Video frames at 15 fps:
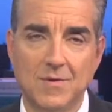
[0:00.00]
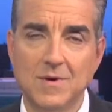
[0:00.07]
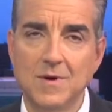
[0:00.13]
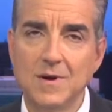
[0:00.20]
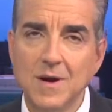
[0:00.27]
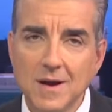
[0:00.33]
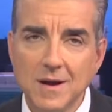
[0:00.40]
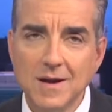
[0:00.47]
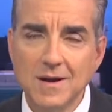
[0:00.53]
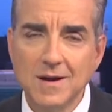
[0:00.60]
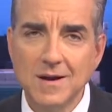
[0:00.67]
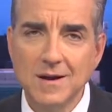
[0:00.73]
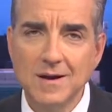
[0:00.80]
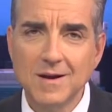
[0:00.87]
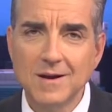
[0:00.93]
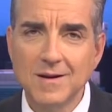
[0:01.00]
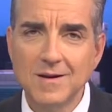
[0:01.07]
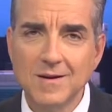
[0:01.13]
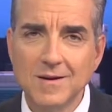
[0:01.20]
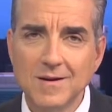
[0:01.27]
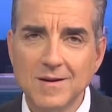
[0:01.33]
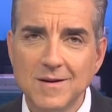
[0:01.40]

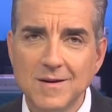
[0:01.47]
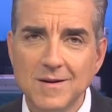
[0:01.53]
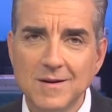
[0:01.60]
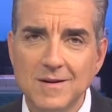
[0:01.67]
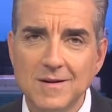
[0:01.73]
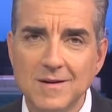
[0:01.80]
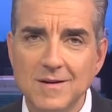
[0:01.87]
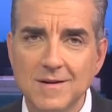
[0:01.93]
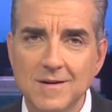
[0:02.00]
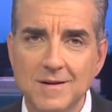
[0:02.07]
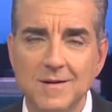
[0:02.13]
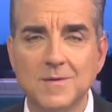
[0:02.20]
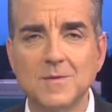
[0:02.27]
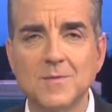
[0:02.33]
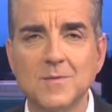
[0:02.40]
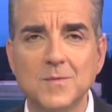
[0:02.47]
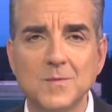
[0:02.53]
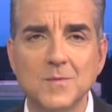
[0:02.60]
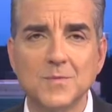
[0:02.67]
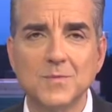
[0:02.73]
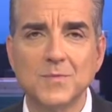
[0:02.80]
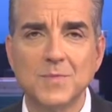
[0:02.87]

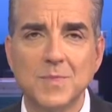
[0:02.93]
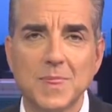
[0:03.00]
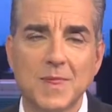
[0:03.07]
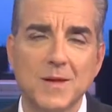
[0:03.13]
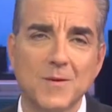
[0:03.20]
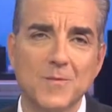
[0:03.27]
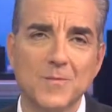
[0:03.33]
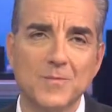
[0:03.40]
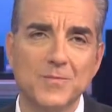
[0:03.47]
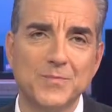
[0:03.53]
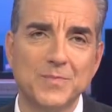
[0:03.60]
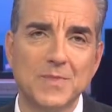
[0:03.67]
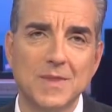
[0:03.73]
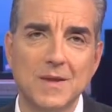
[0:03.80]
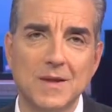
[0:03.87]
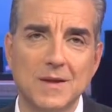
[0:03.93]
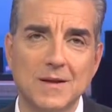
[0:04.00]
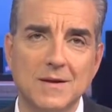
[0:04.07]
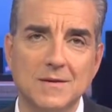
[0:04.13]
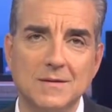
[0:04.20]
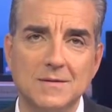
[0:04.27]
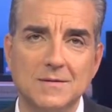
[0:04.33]

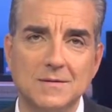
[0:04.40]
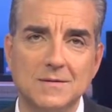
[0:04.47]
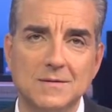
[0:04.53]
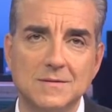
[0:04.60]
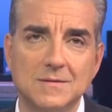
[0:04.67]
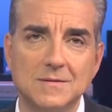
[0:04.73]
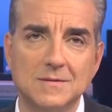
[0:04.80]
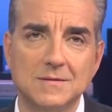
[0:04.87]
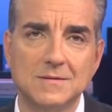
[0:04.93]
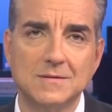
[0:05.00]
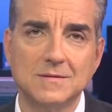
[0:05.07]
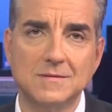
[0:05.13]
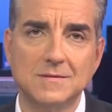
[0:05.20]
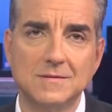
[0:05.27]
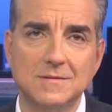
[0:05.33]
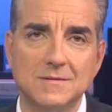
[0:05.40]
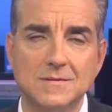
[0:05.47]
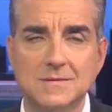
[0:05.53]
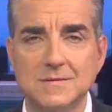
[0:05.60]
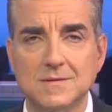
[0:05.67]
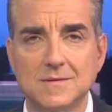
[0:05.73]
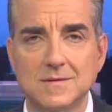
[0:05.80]

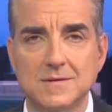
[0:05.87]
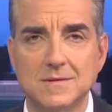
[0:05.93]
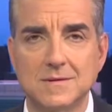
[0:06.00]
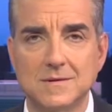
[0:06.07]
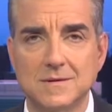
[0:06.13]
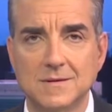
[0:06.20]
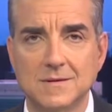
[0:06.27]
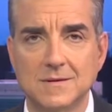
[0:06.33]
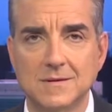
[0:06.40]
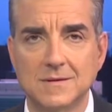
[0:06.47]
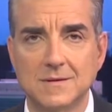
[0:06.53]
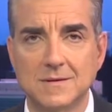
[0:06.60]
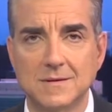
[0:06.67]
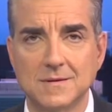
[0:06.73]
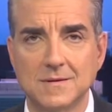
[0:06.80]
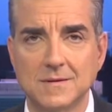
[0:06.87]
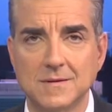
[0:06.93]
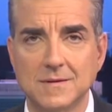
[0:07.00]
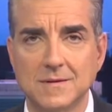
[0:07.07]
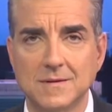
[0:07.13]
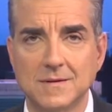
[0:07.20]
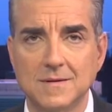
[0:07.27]

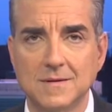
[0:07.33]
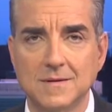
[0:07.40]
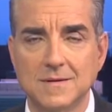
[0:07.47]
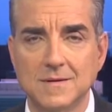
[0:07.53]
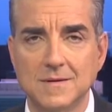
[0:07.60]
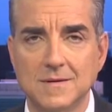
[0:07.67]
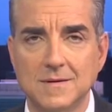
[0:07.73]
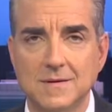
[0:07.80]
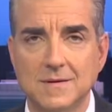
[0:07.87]
(silent)